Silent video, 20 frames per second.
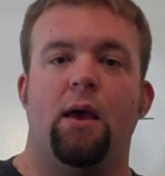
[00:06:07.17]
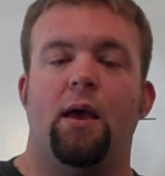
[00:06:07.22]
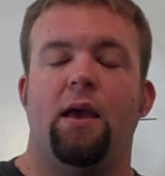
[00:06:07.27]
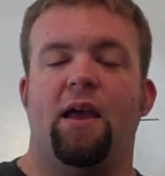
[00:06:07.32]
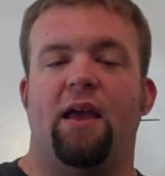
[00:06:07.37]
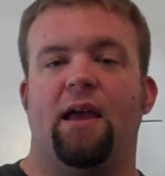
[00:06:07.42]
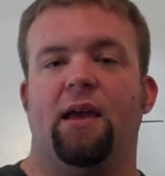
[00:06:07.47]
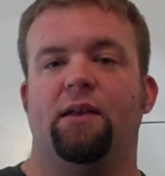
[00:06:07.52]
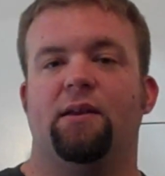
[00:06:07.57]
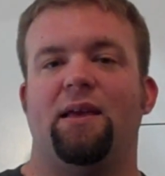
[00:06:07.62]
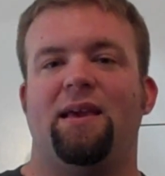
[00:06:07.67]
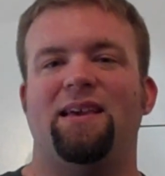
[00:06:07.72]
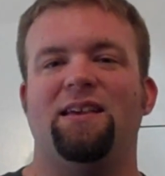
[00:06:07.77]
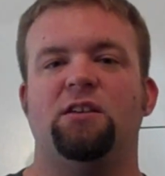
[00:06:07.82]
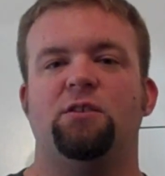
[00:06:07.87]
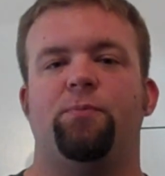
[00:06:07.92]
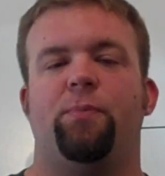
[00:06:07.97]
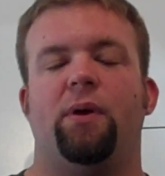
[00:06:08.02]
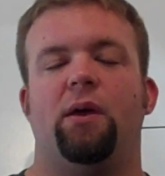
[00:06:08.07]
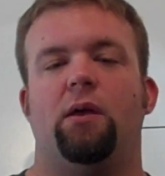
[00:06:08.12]
And
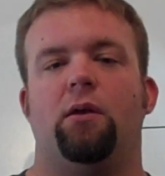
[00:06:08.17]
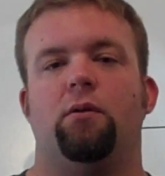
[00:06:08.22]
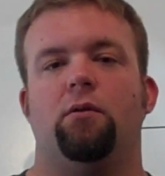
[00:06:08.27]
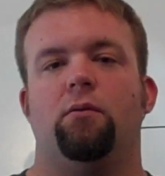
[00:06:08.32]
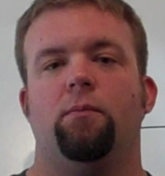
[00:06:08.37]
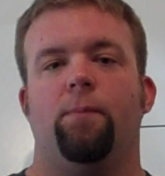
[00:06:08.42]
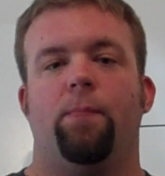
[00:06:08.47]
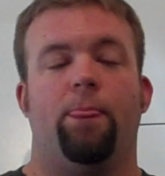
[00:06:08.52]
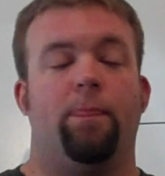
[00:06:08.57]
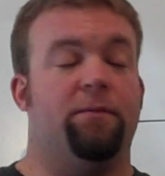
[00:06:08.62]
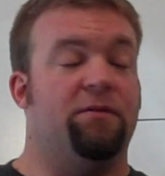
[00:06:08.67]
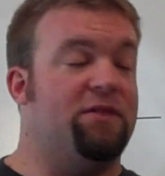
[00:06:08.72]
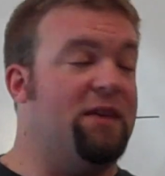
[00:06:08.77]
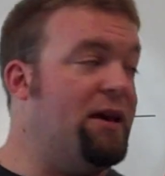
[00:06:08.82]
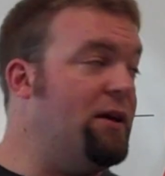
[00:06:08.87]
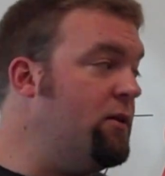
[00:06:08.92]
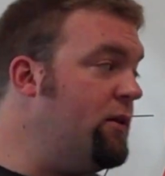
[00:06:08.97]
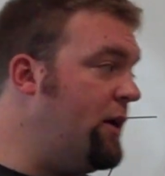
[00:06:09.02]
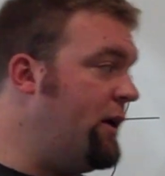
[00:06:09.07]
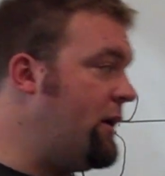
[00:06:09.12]
he's been
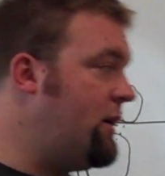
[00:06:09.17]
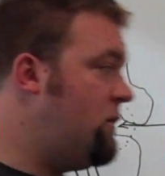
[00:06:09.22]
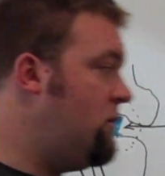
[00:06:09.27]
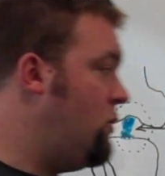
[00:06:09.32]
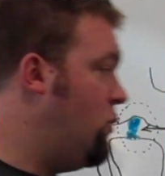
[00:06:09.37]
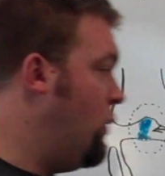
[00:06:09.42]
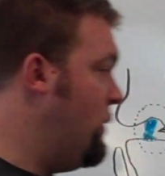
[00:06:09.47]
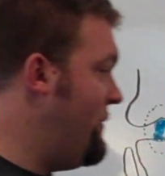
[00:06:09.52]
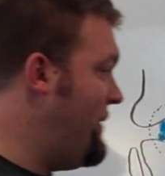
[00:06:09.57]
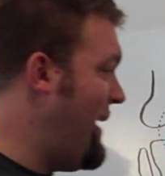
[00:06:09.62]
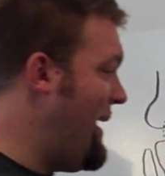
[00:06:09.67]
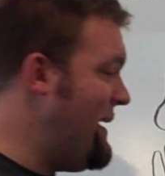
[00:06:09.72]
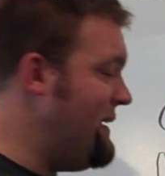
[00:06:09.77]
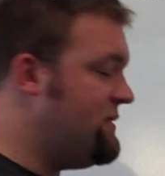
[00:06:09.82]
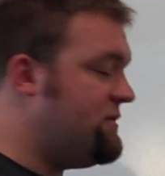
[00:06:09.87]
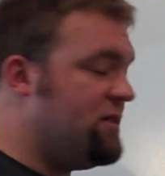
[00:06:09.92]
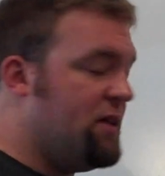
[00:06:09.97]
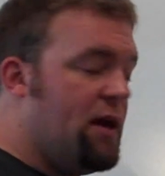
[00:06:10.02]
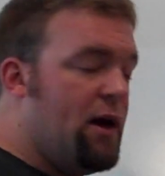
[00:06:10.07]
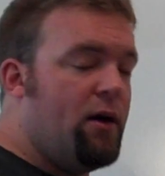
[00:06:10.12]
dealing with
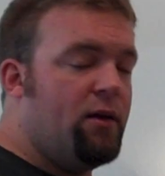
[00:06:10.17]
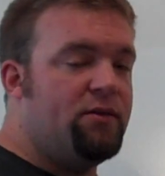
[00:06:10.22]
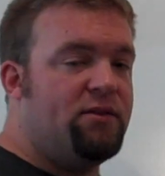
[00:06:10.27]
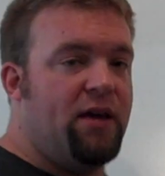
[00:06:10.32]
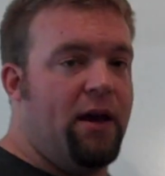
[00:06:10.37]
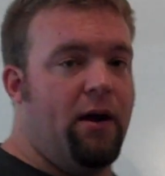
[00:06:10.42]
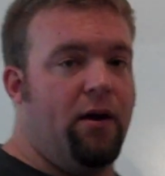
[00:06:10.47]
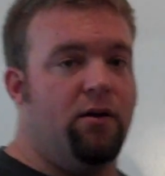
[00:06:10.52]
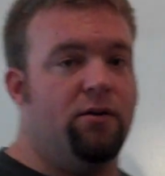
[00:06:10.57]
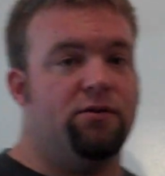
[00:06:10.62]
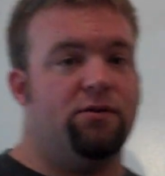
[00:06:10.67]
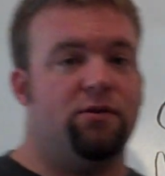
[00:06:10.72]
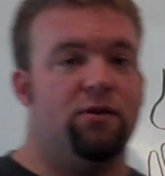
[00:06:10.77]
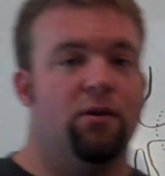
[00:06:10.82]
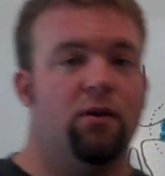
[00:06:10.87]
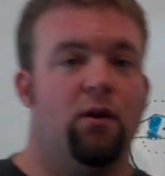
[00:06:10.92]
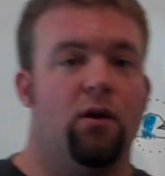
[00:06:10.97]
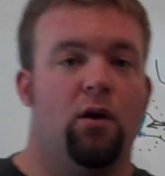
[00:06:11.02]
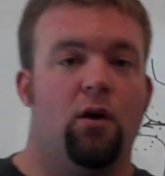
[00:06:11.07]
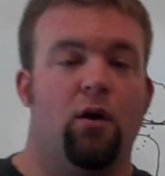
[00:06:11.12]
ACL tears
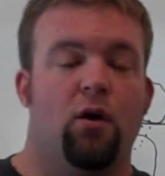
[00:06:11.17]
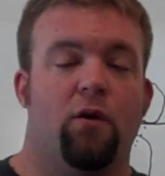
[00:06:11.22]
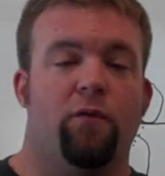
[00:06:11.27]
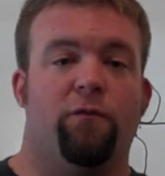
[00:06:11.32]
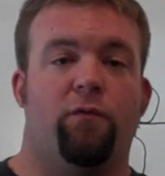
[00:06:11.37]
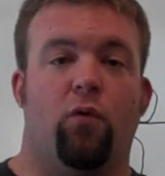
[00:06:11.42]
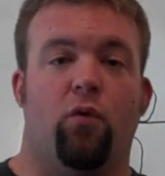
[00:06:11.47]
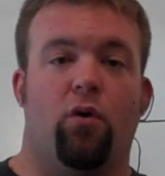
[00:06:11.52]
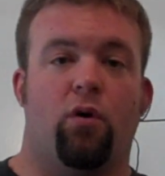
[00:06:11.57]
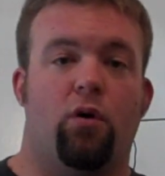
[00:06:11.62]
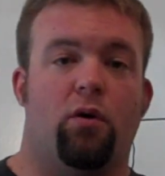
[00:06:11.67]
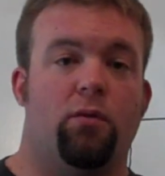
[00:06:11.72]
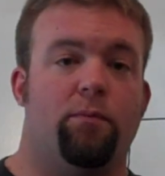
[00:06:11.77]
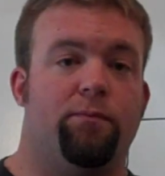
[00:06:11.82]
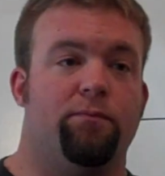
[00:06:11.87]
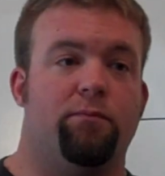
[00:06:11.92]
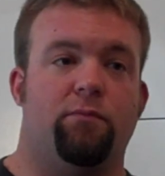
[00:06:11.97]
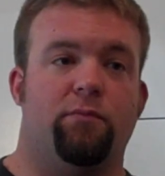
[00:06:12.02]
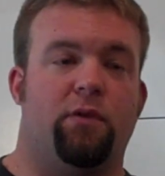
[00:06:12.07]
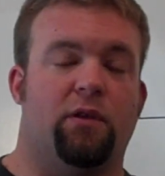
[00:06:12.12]

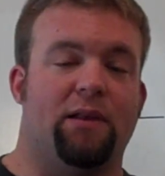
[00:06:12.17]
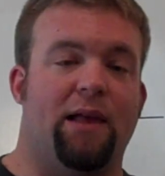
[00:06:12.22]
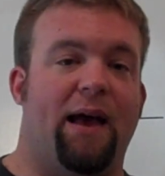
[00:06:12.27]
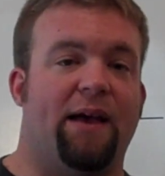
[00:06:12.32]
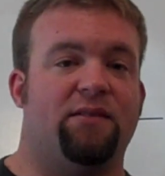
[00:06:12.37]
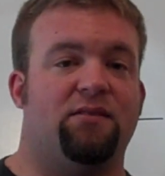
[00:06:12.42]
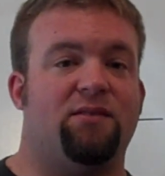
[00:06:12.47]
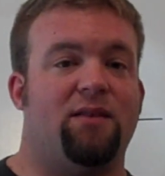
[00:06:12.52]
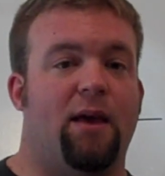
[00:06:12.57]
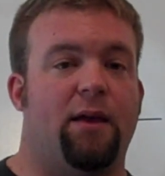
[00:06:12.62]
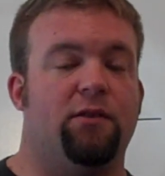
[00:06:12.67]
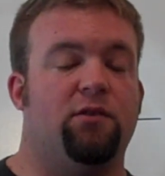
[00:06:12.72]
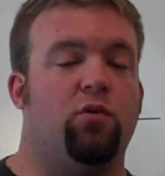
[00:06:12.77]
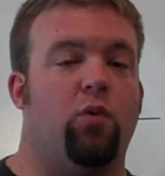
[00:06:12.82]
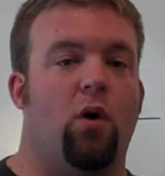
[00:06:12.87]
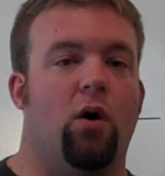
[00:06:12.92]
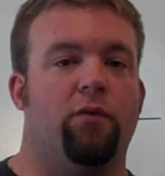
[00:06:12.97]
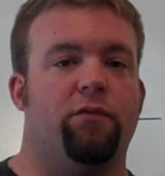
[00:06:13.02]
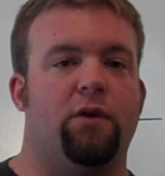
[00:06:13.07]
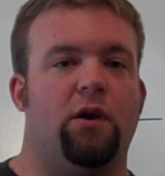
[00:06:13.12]
for the last 10,
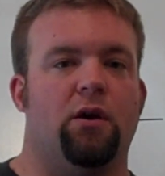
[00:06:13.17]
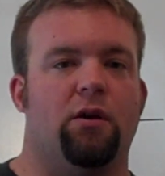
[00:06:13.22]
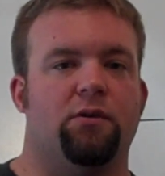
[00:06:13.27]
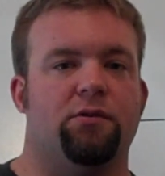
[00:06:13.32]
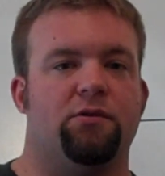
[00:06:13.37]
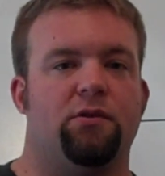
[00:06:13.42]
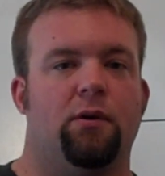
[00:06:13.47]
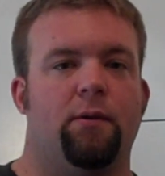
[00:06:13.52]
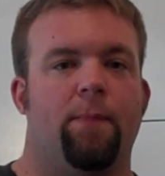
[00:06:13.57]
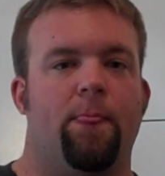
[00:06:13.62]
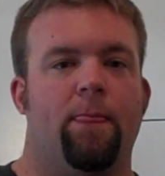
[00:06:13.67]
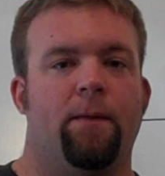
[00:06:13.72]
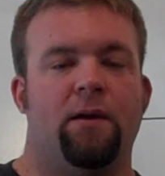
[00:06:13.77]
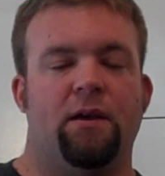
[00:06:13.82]
12 years.